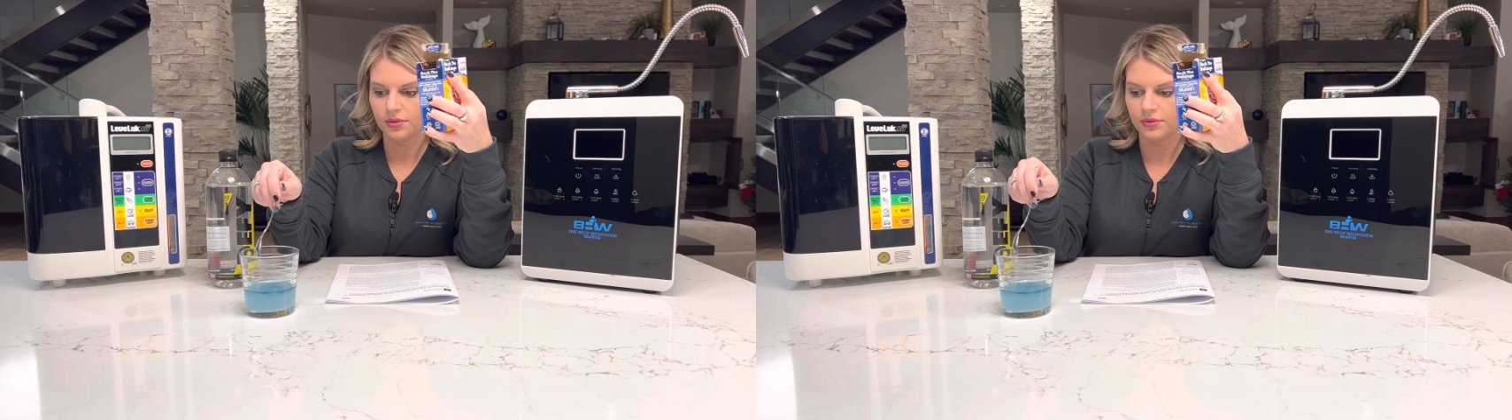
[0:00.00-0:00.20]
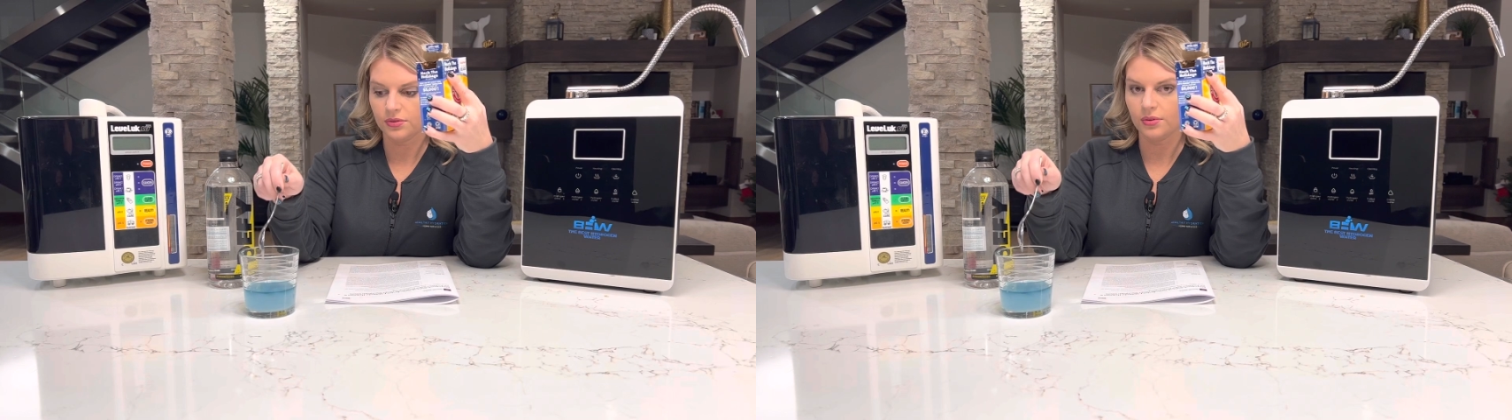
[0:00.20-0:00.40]

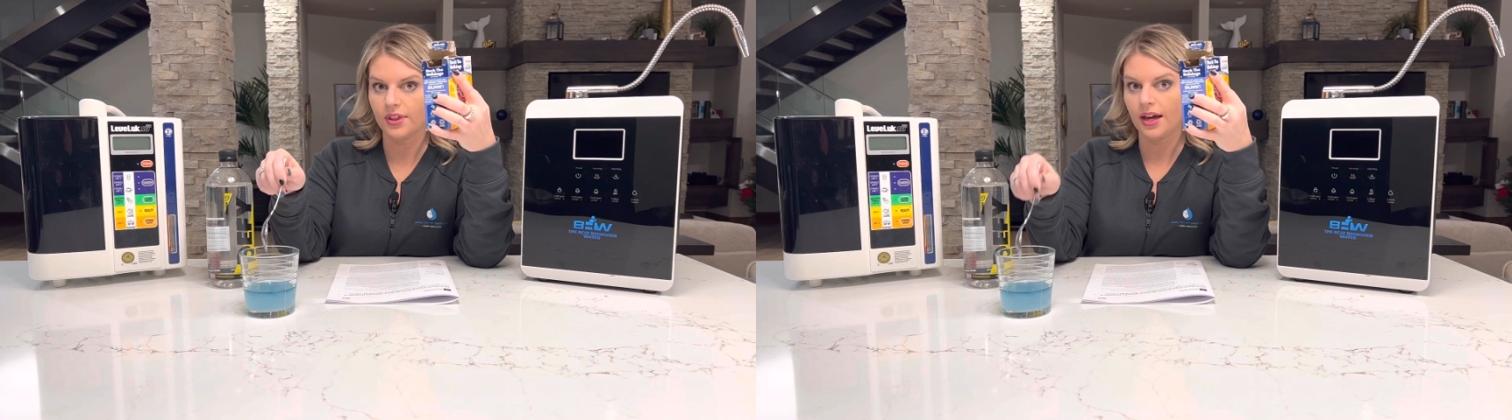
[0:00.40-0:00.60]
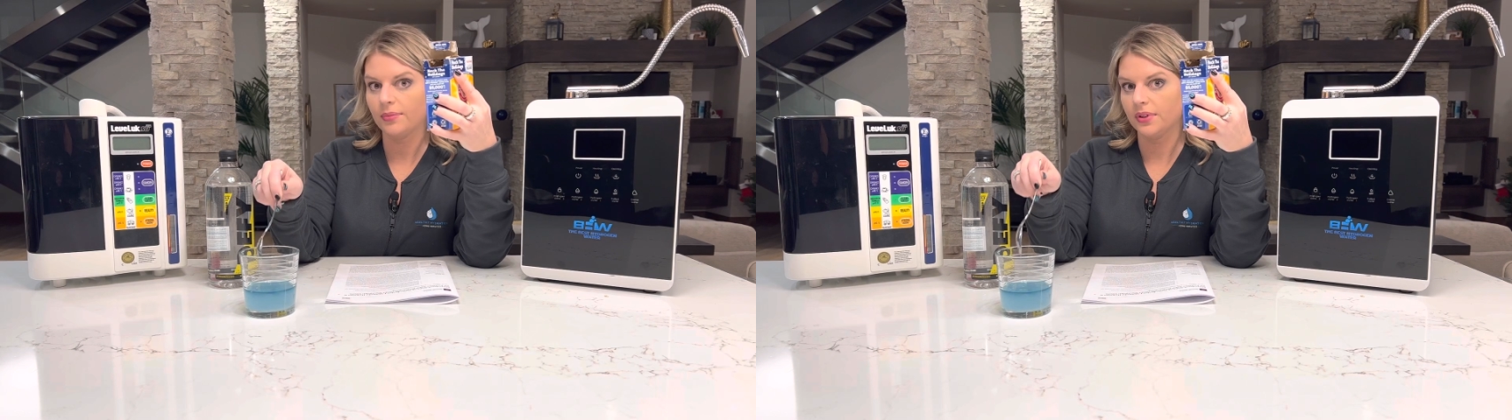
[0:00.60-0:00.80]
So
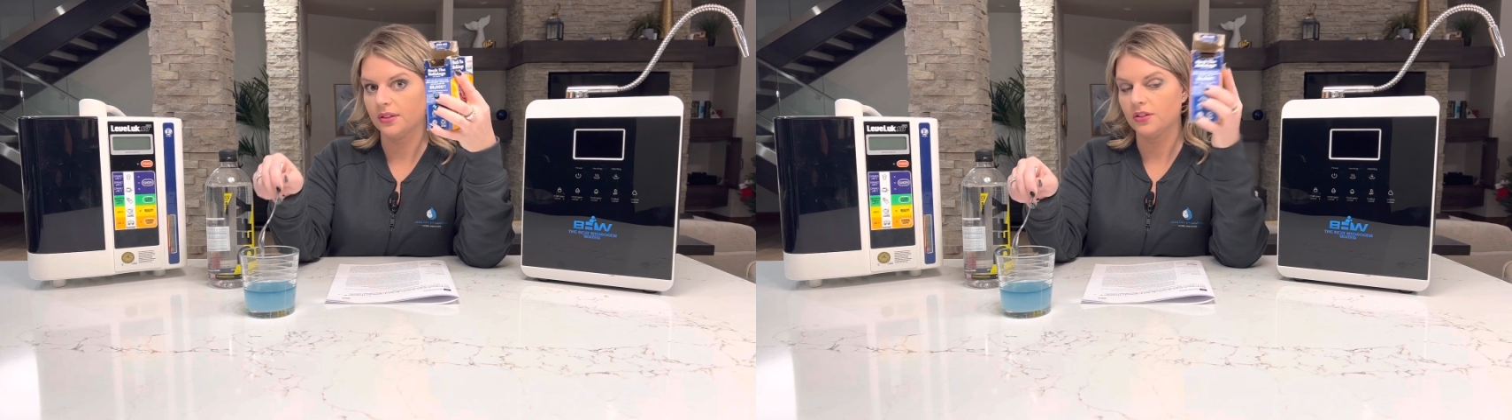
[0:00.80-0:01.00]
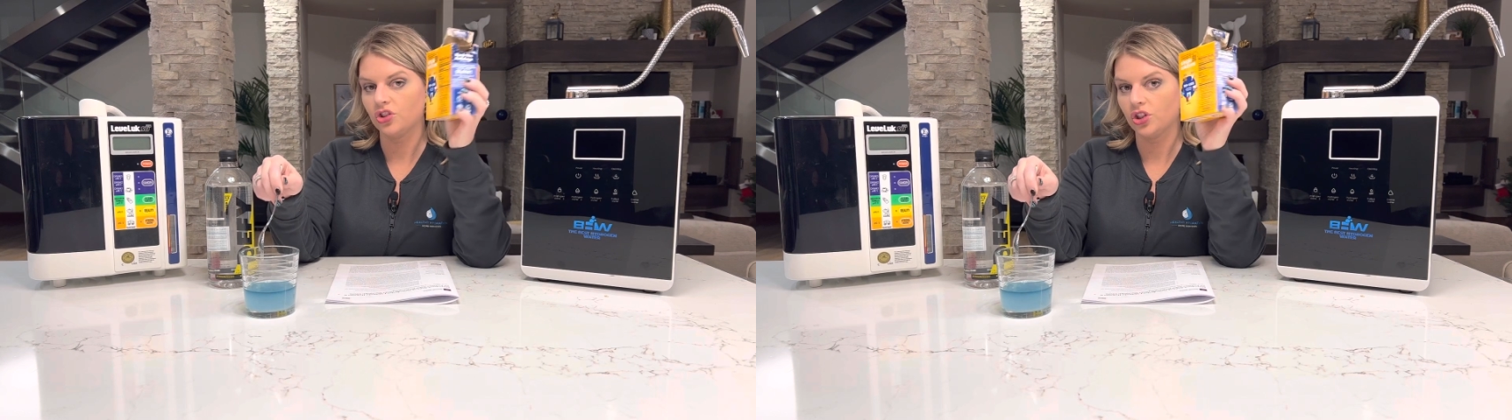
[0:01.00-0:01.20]
that
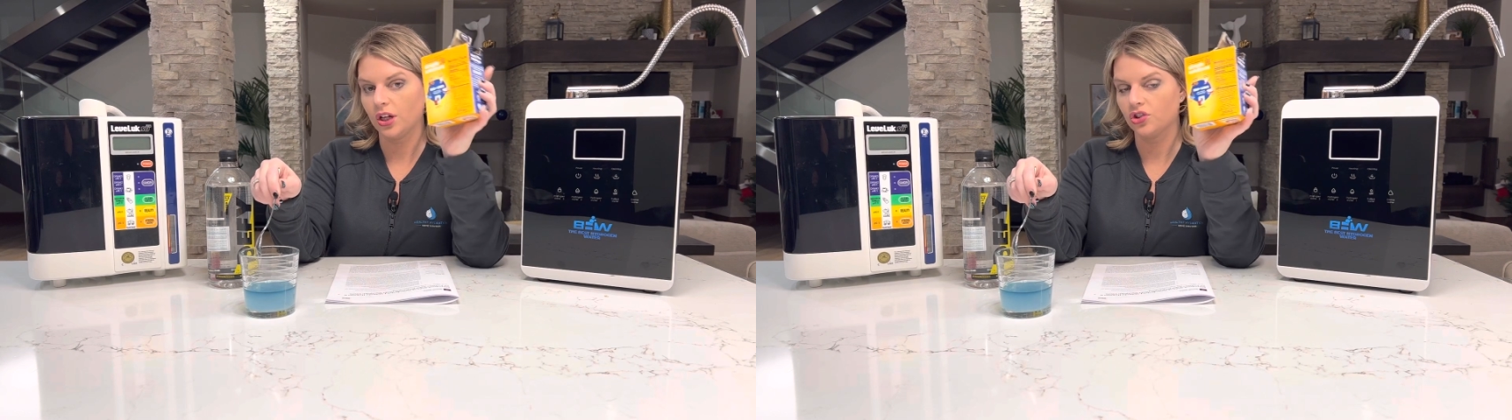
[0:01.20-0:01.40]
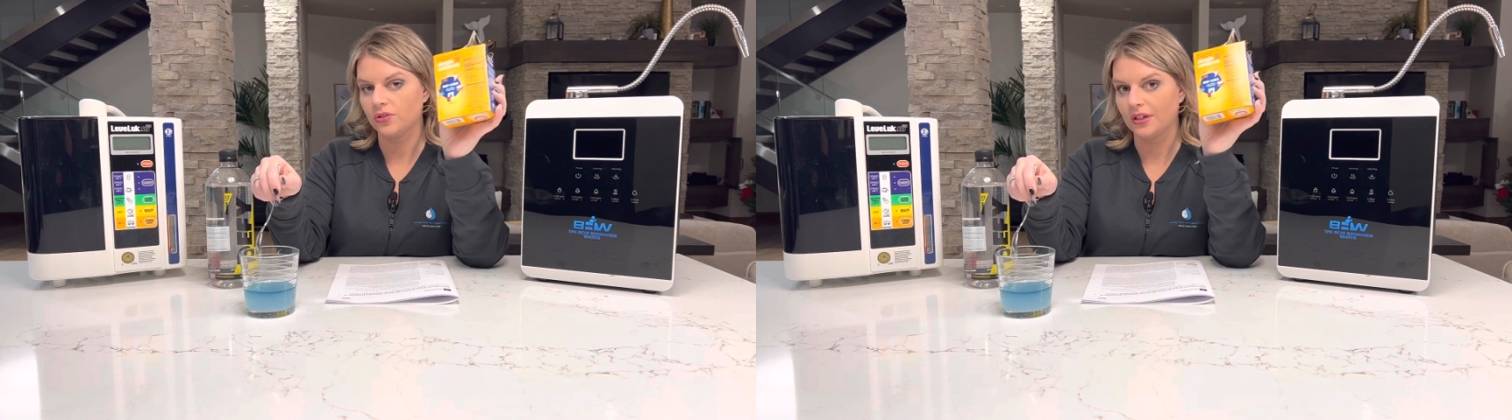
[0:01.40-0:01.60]
means it
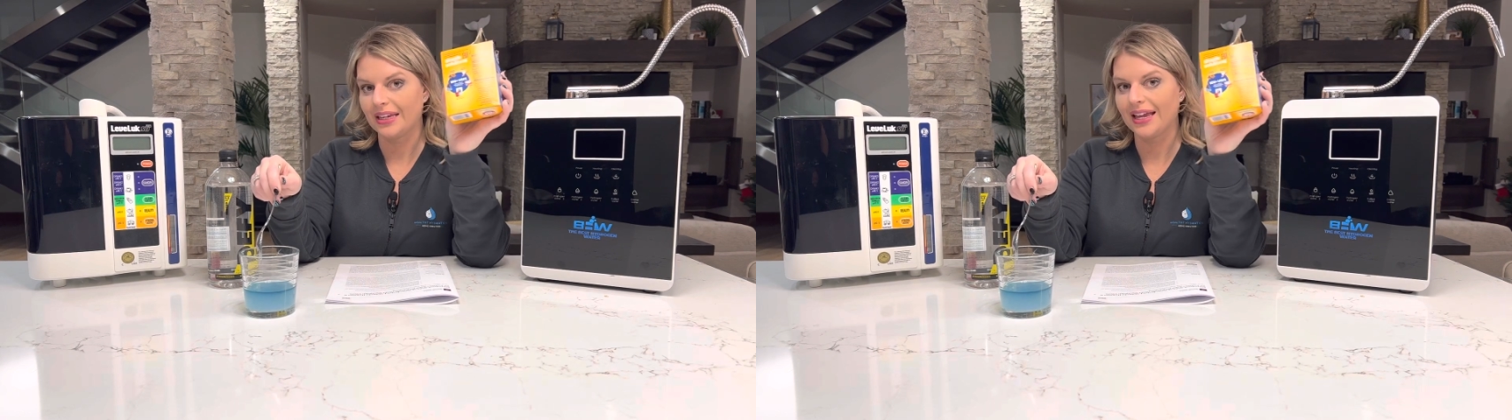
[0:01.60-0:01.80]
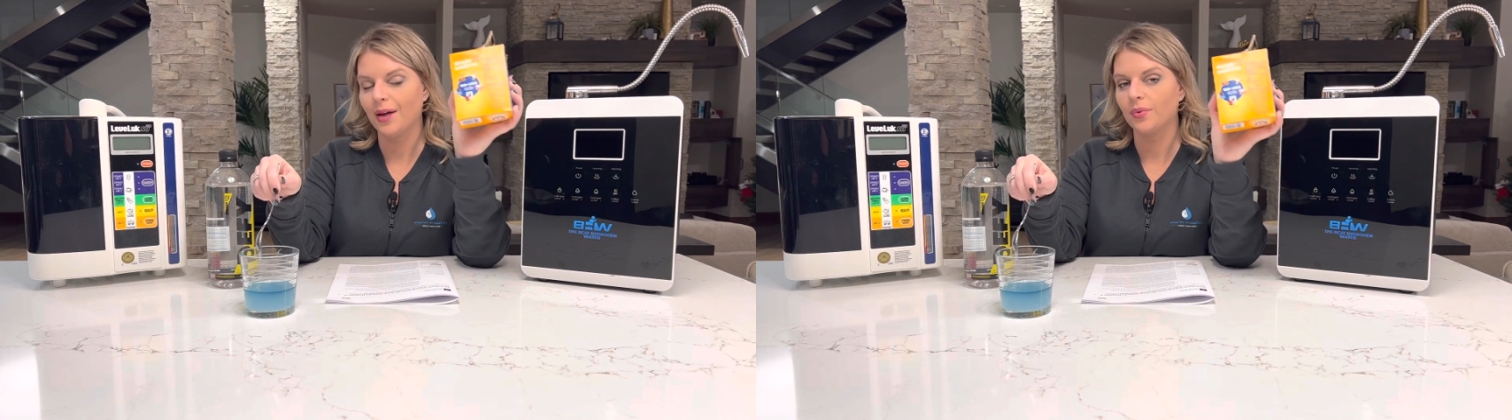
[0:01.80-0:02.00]
changes it
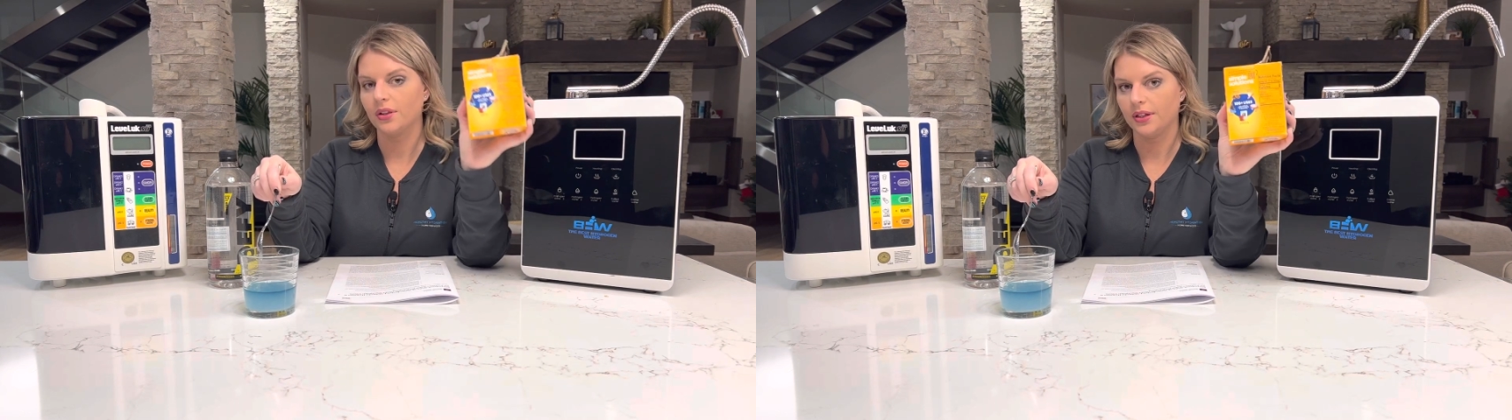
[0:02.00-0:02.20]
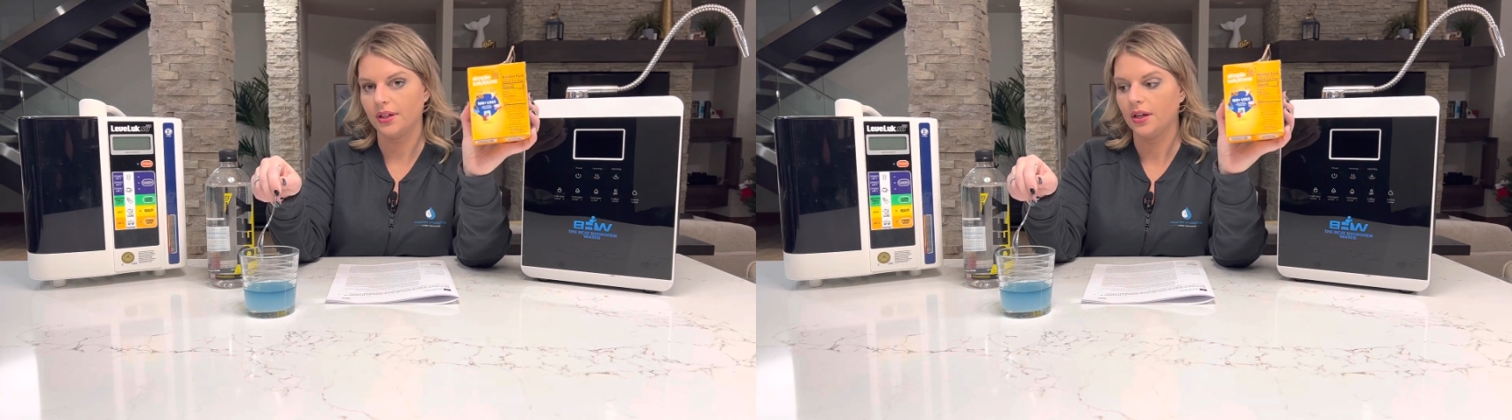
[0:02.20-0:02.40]

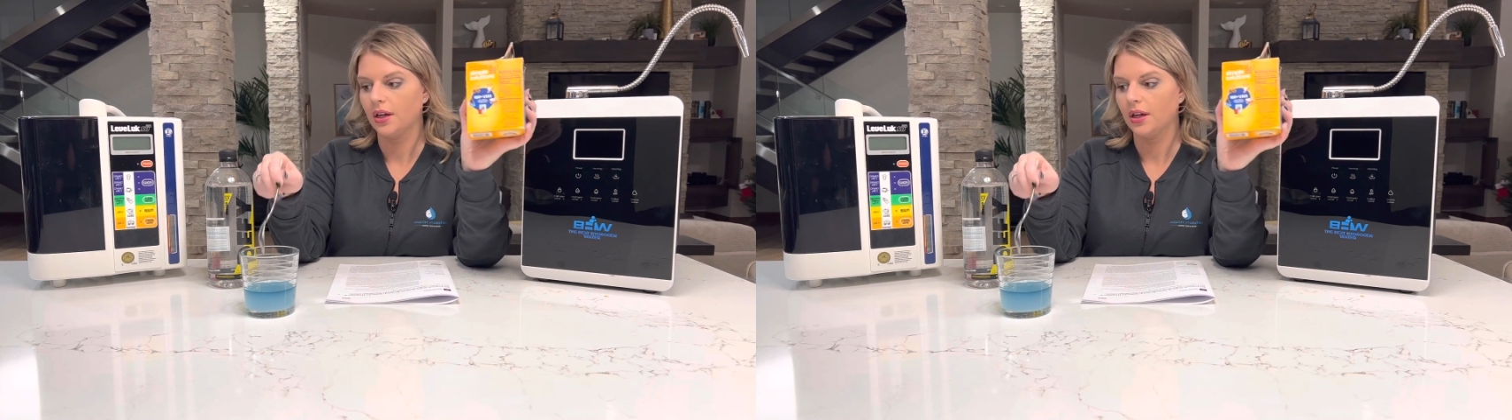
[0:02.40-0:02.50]
chemically.